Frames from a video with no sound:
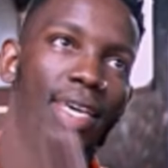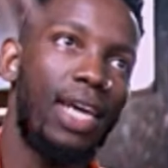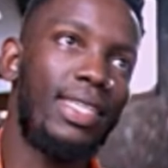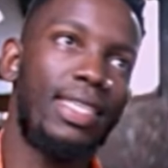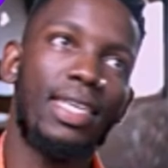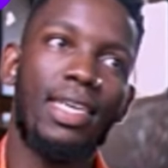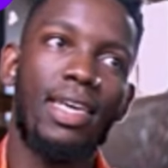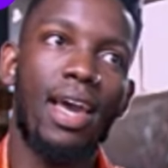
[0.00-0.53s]

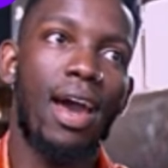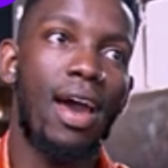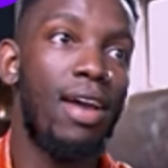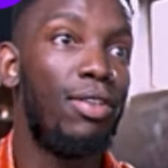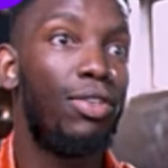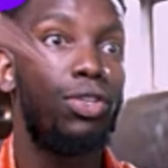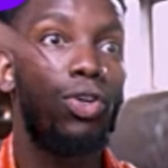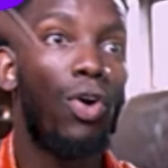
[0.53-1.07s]
getting here
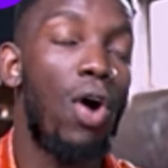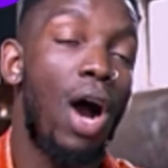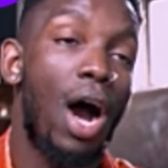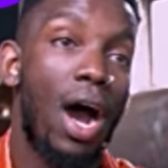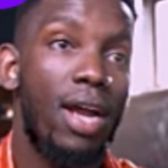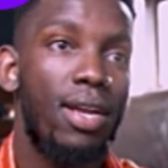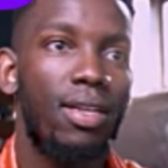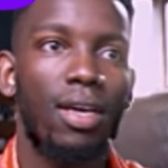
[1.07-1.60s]
is so
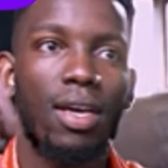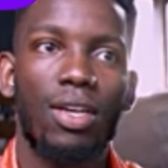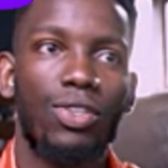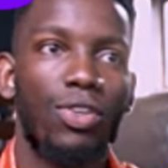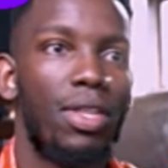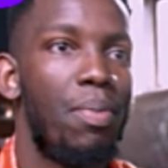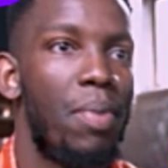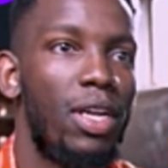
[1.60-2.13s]
hard, so
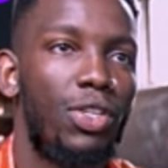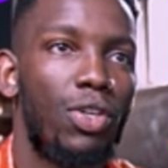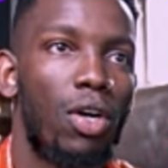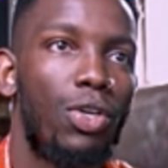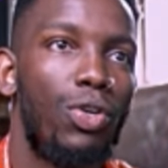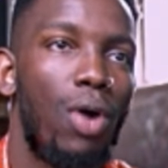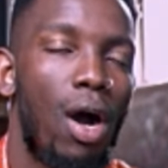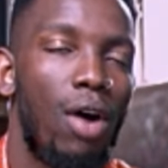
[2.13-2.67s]
they might
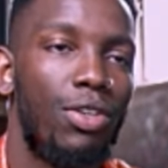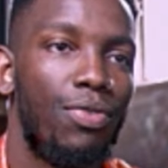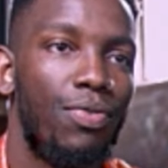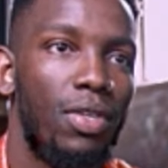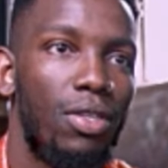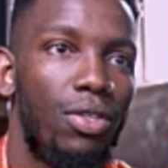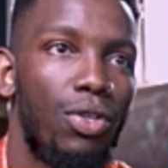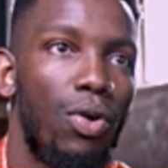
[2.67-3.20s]
talk you out
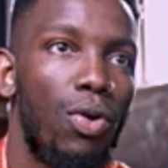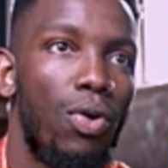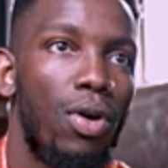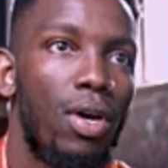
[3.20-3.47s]
of it. So,